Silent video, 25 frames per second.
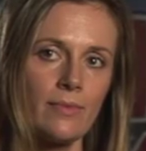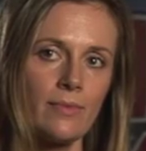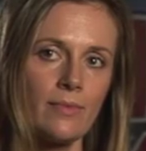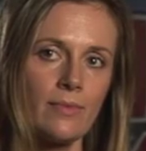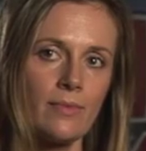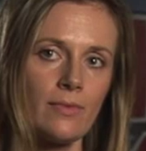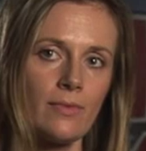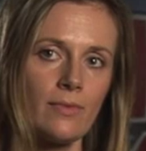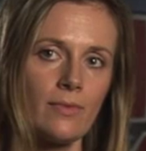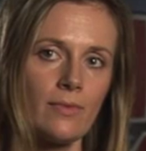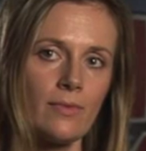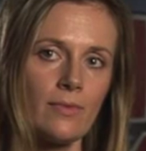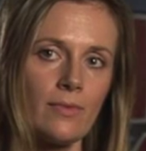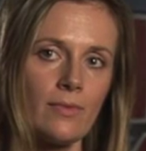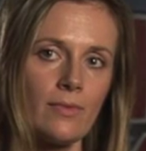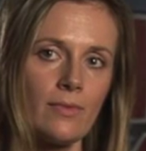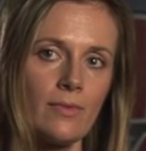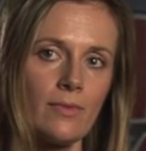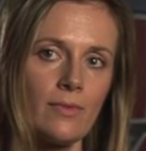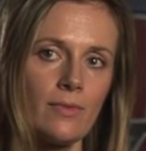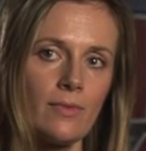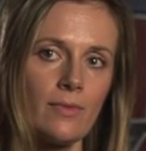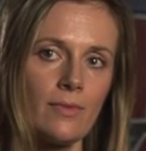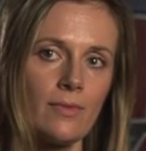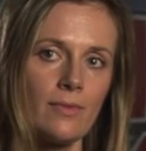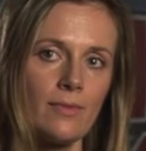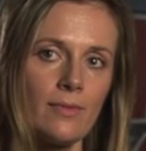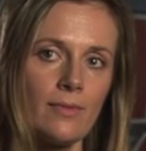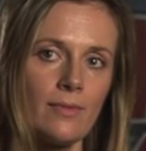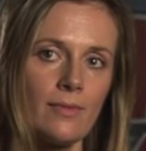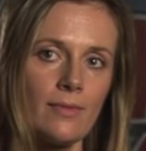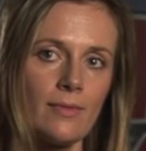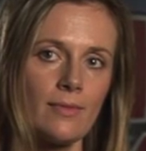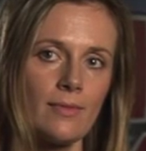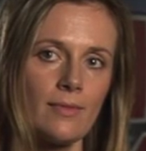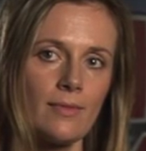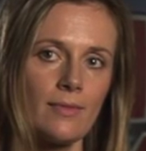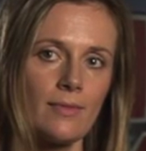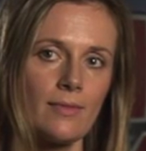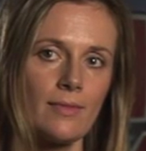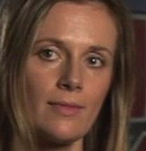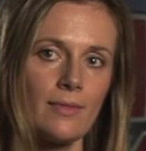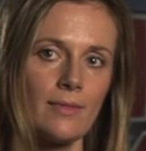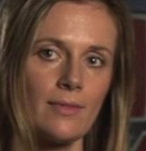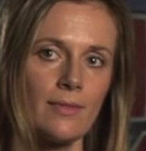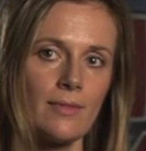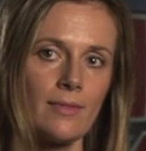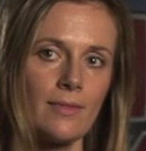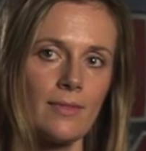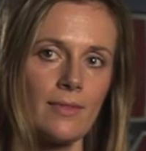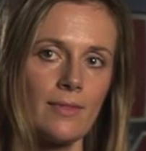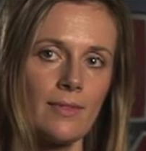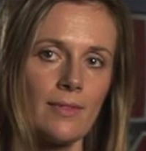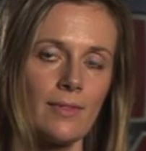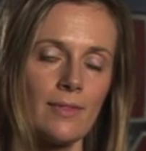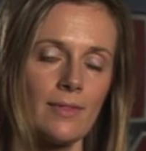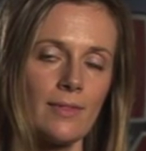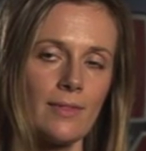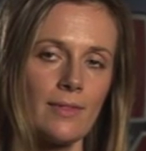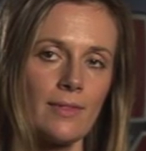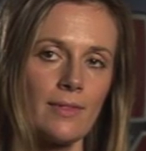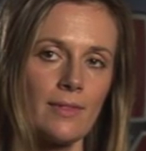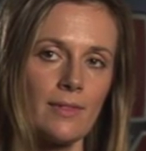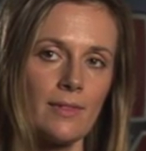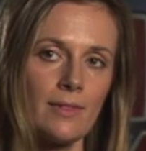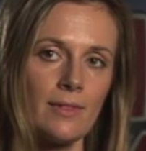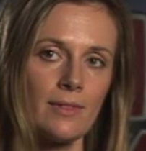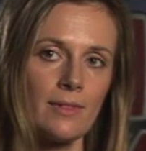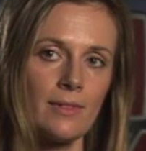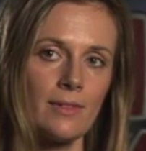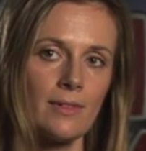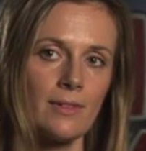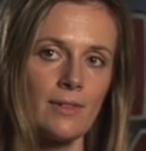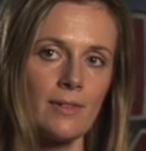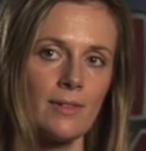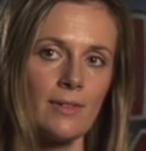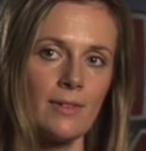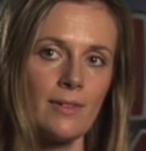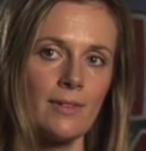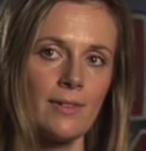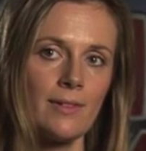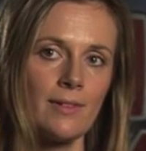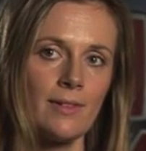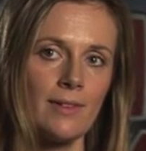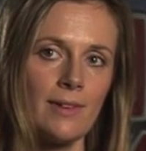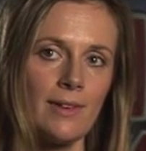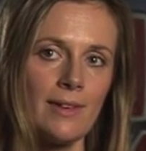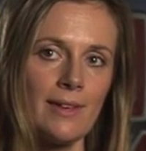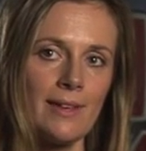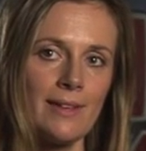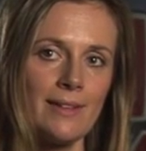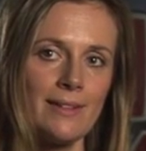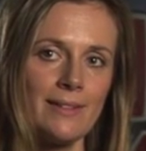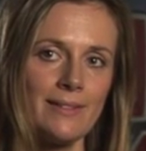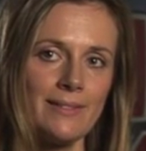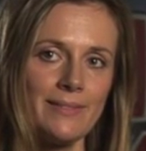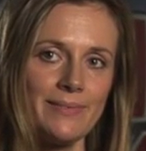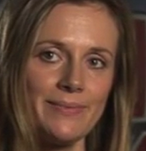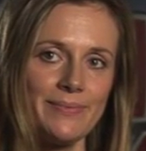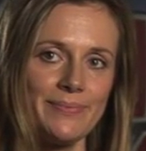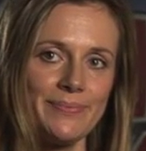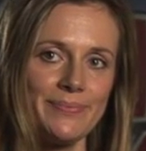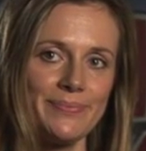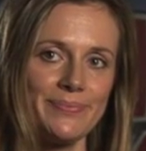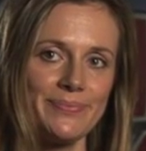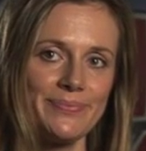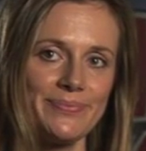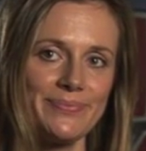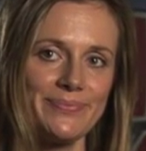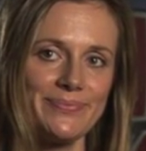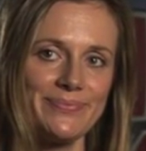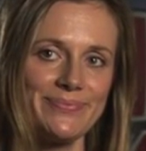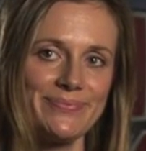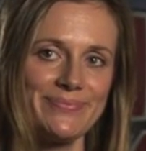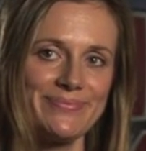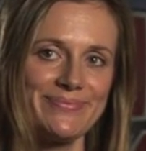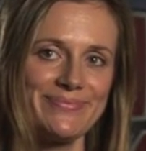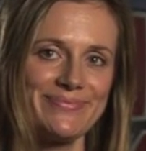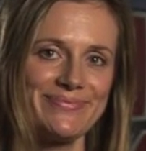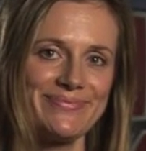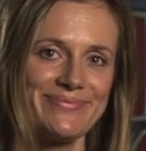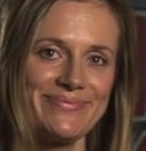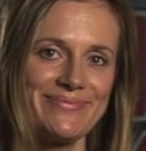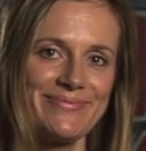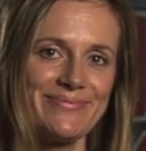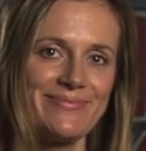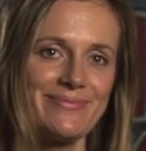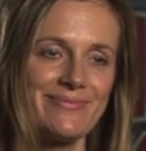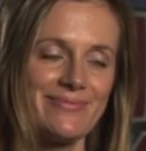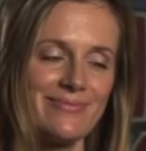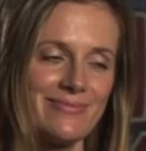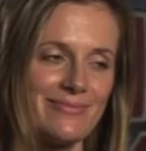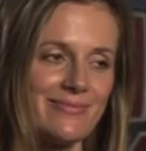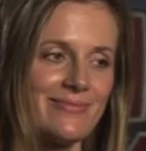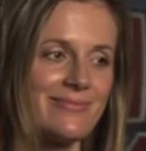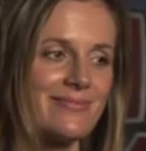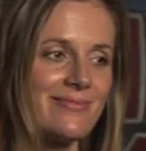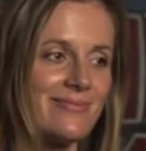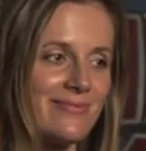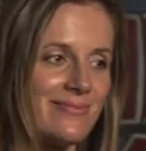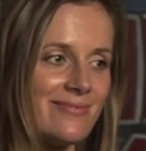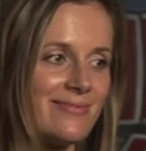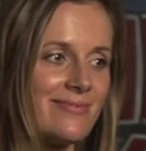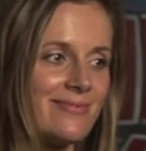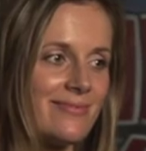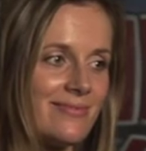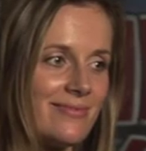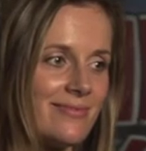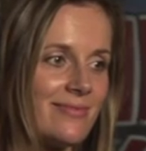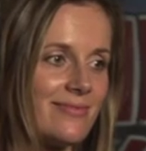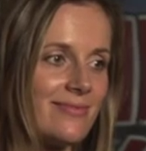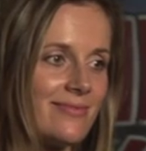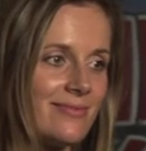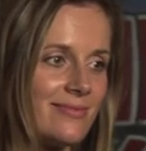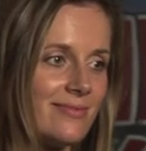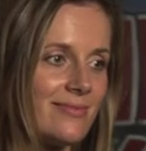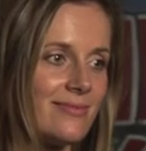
(silent)